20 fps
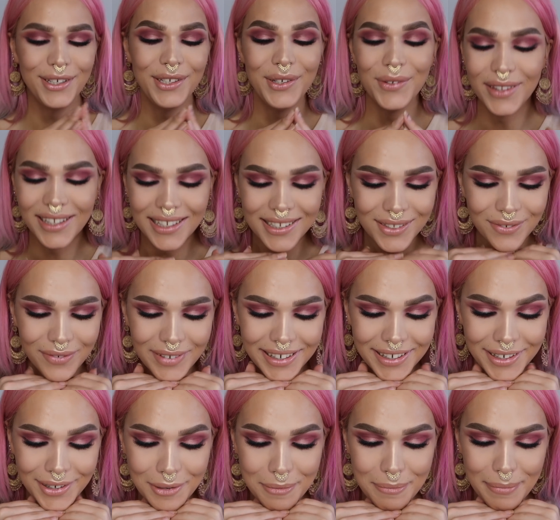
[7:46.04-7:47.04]
do this
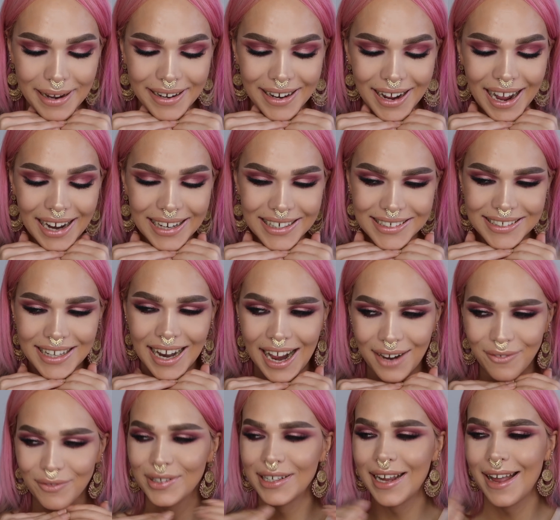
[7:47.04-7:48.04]
video, but I just
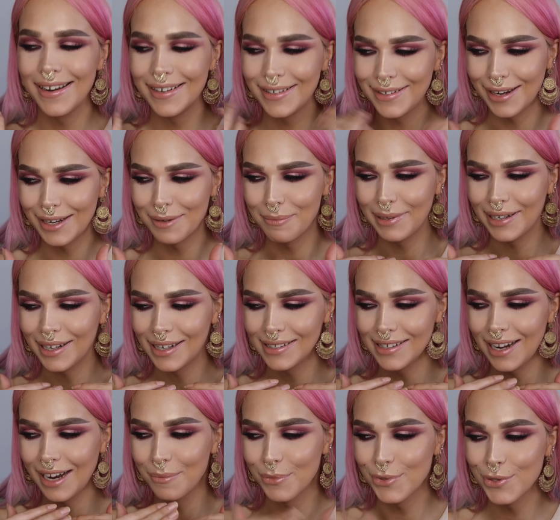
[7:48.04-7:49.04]
have to get it done because
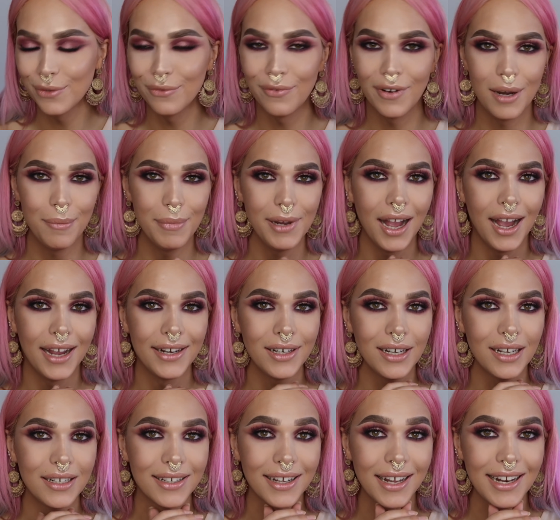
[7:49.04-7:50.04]
I'm so far behind
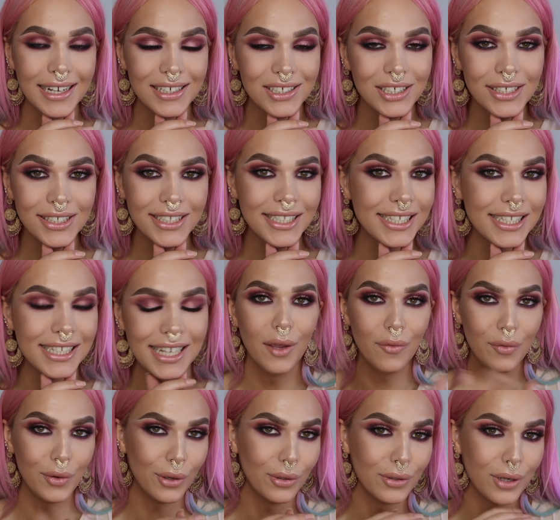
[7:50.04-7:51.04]
on collections.
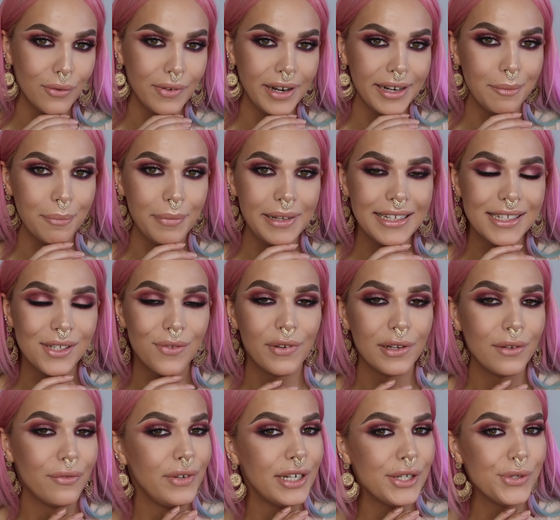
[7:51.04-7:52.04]
If you don't already, please
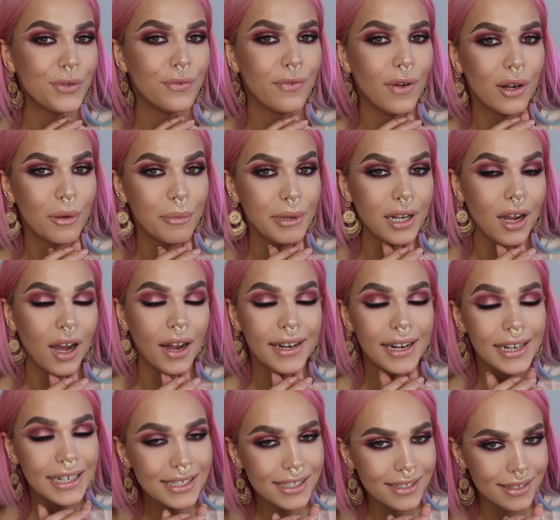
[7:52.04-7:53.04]
feel free to follow me
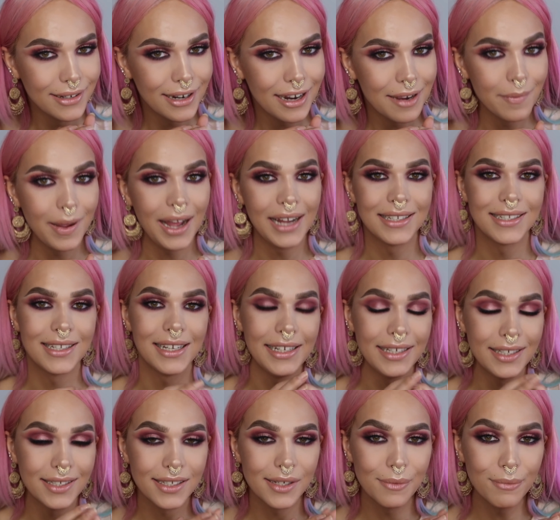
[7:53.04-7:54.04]
on Instagram at
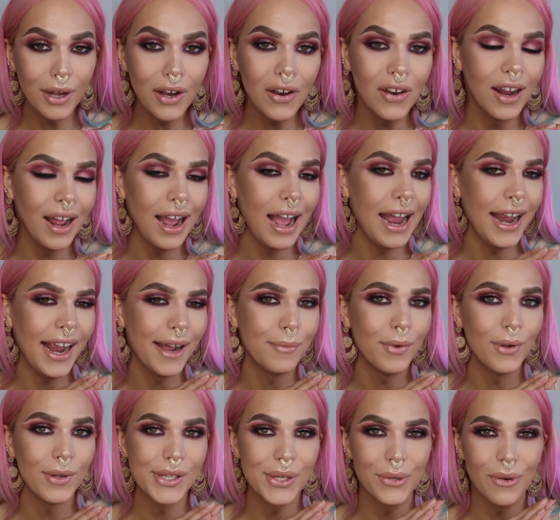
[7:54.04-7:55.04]
Saline. I
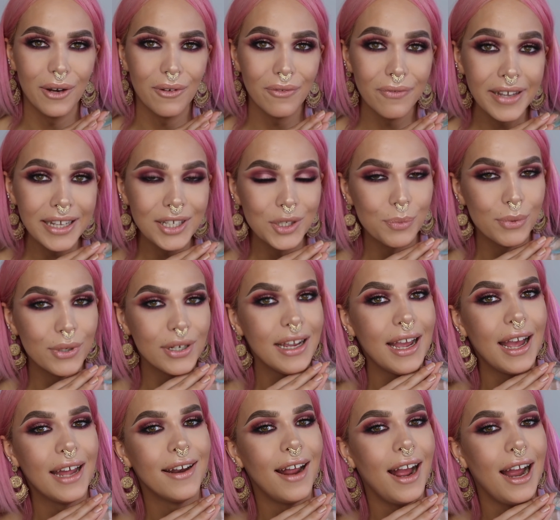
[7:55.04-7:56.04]
am also on Facebook,
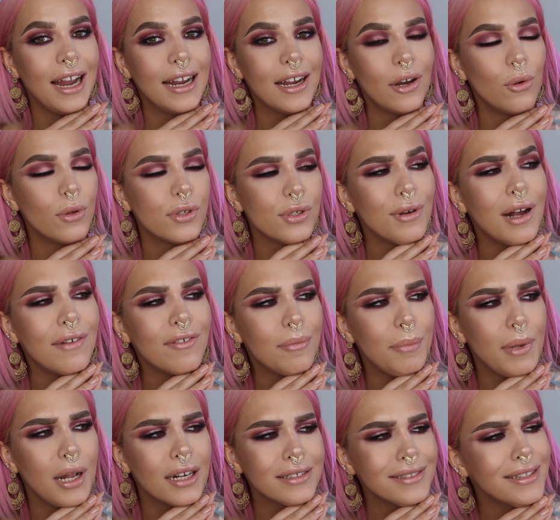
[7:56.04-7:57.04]
and I also have a
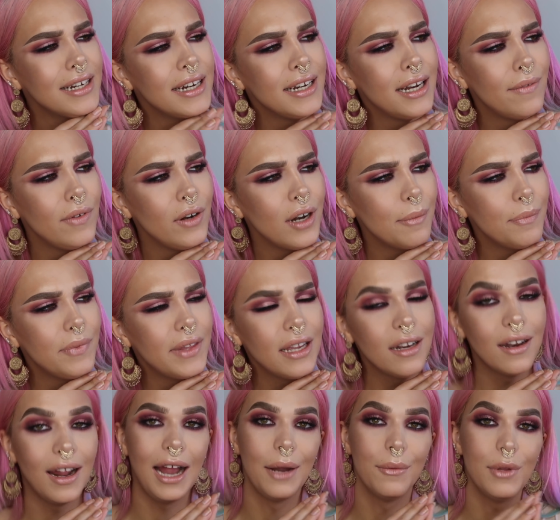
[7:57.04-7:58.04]
blog that I never
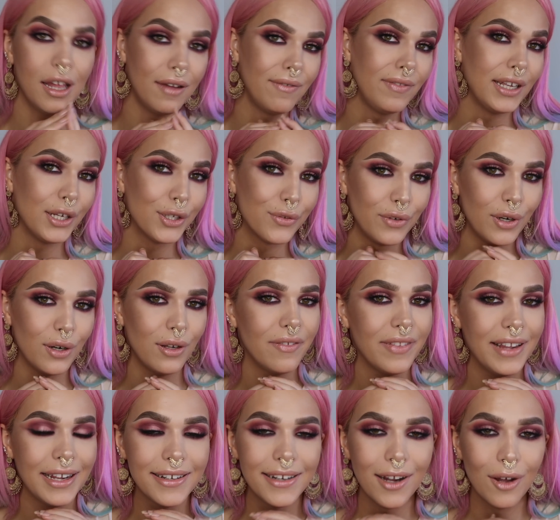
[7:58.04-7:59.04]
update. I will have links for all
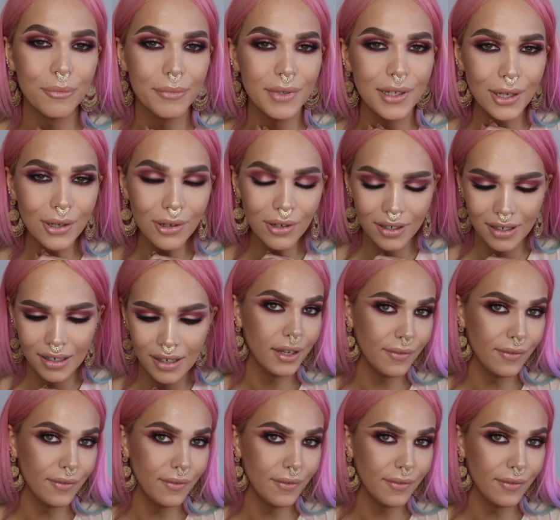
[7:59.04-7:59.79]
of that down below.